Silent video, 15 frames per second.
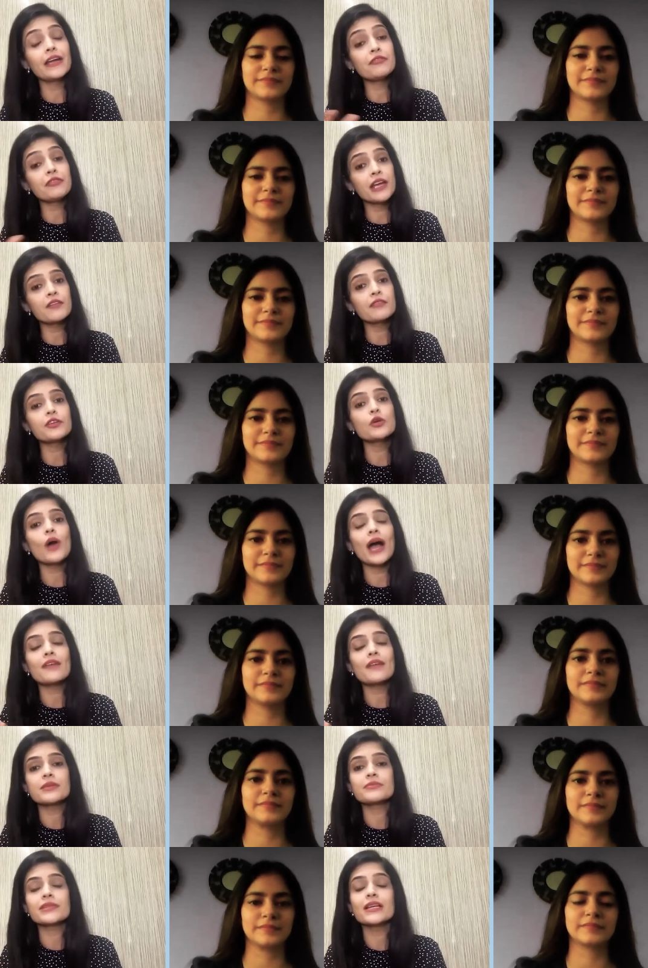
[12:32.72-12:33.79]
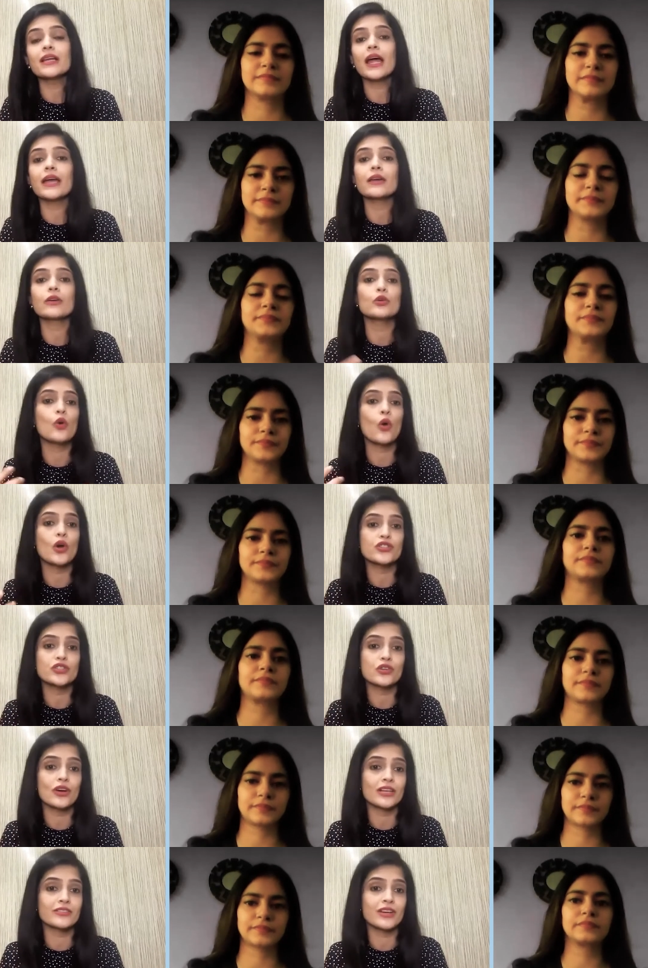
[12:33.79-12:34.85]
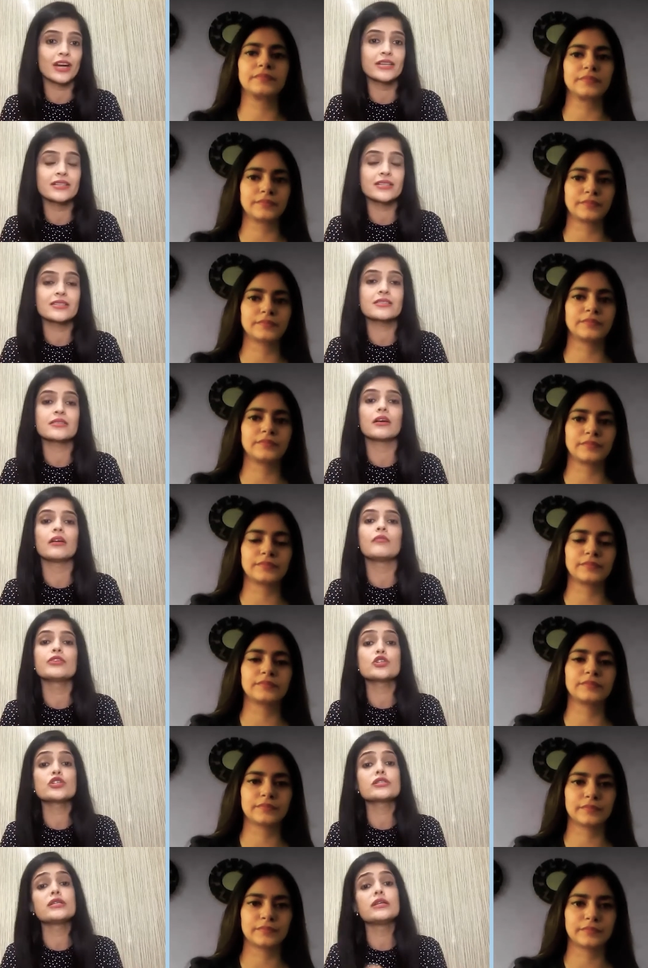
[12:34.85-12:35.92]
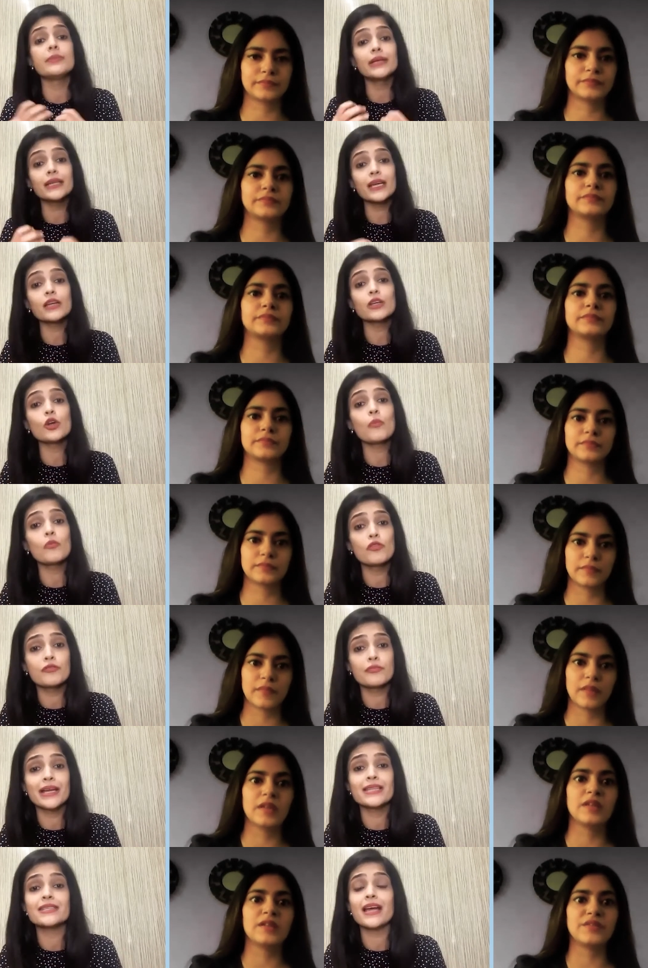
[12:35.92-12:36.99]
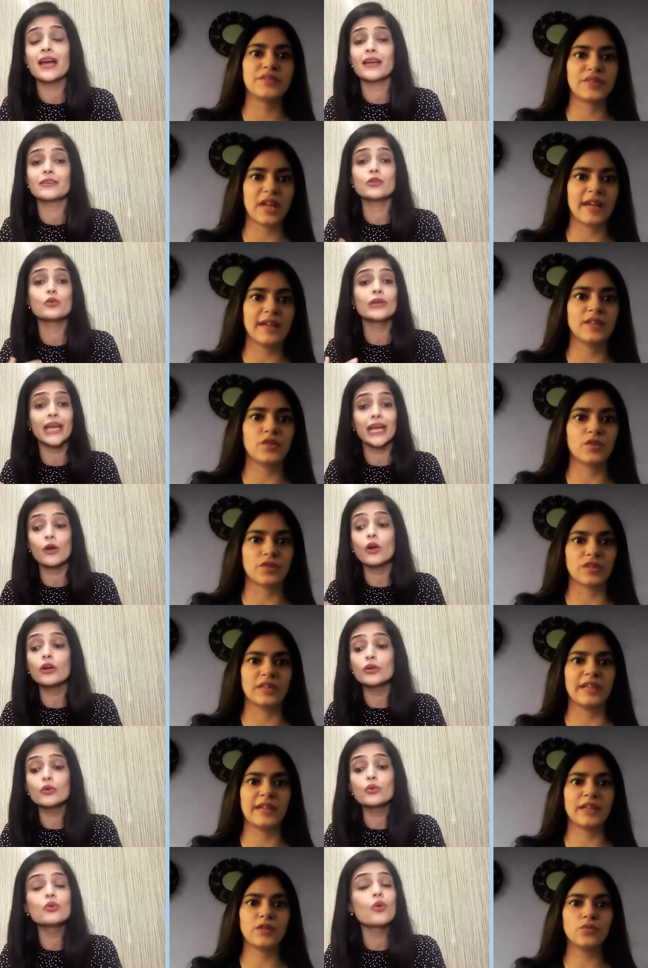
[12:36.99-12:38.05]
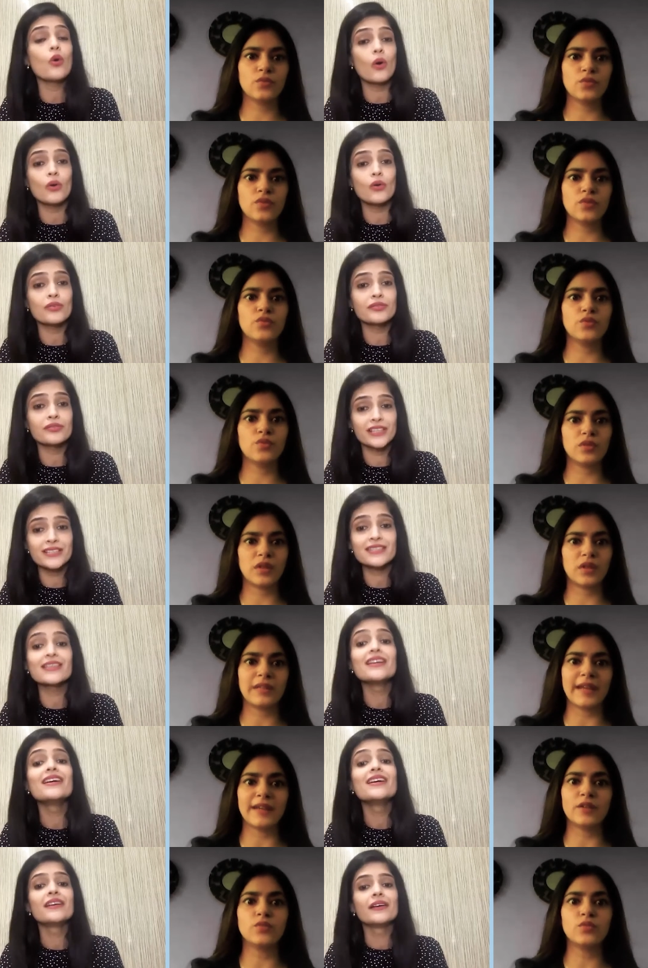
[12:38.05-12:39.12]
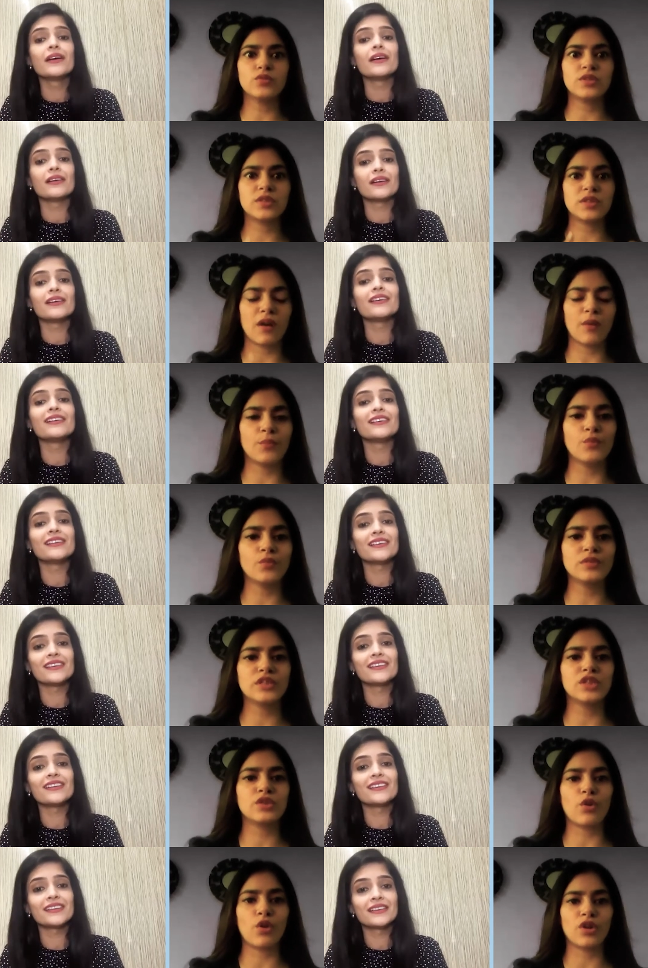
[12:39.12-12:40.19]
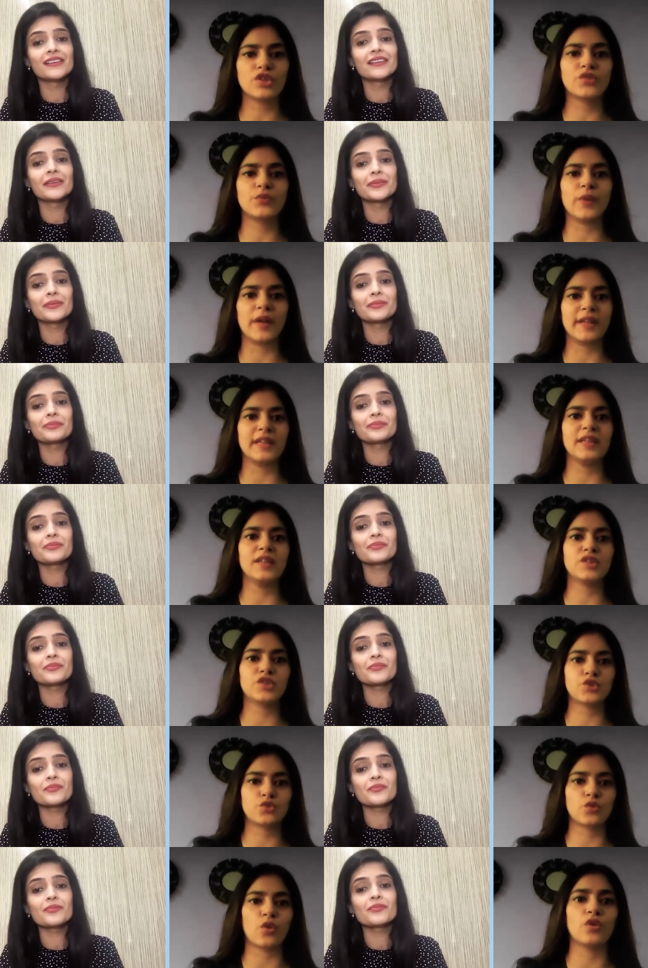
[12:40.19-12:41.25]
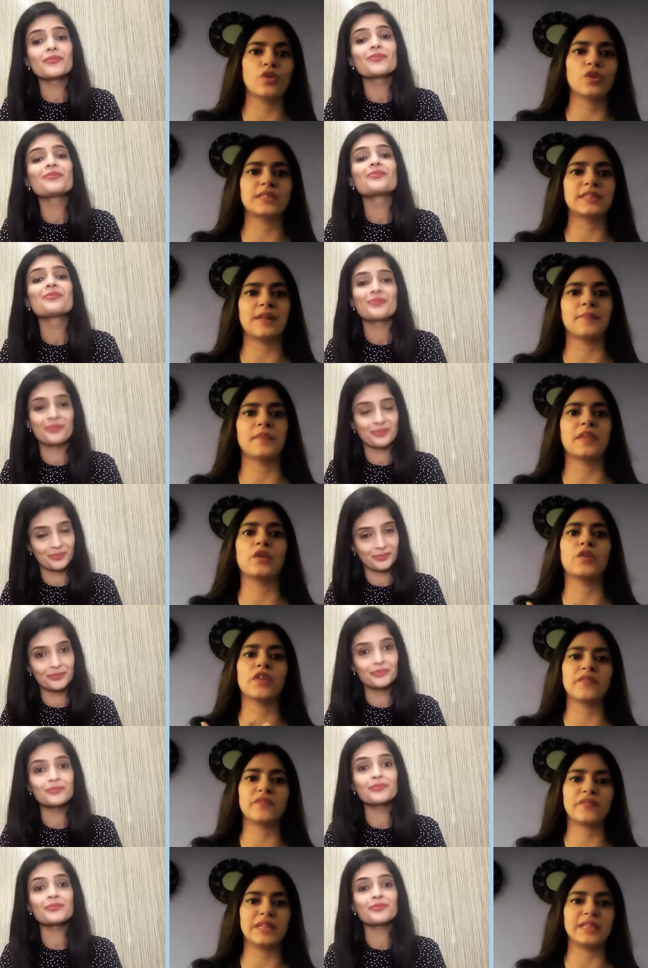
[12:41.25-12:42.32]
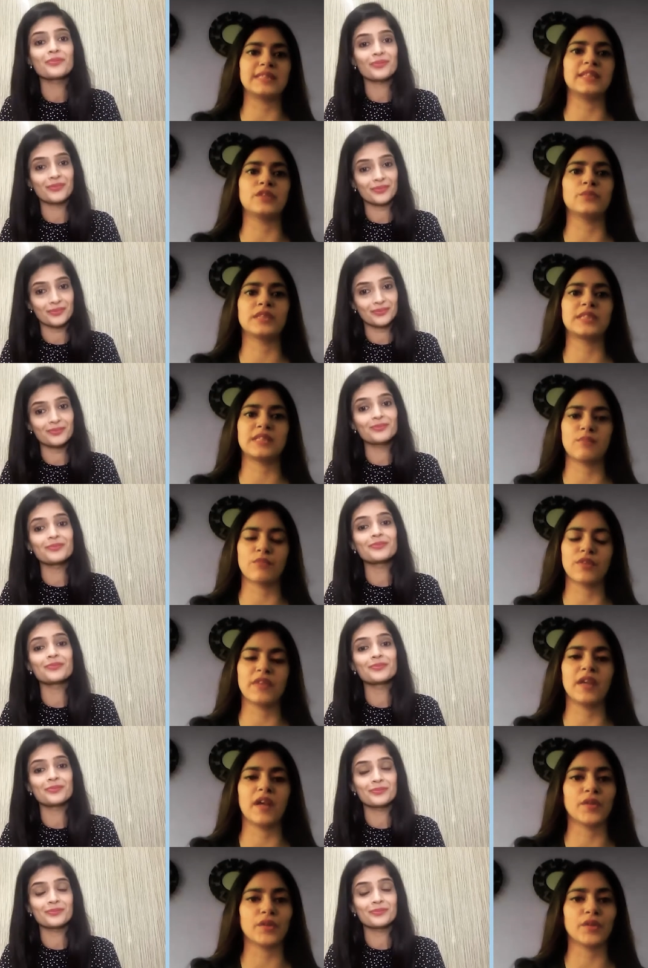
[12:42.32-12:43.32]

Speaker 1: if you have something like, osteoarthritis, which is limiting your movements and you
Speaker 2: cannot do whose bones are not very strong or something, or they're facing with some of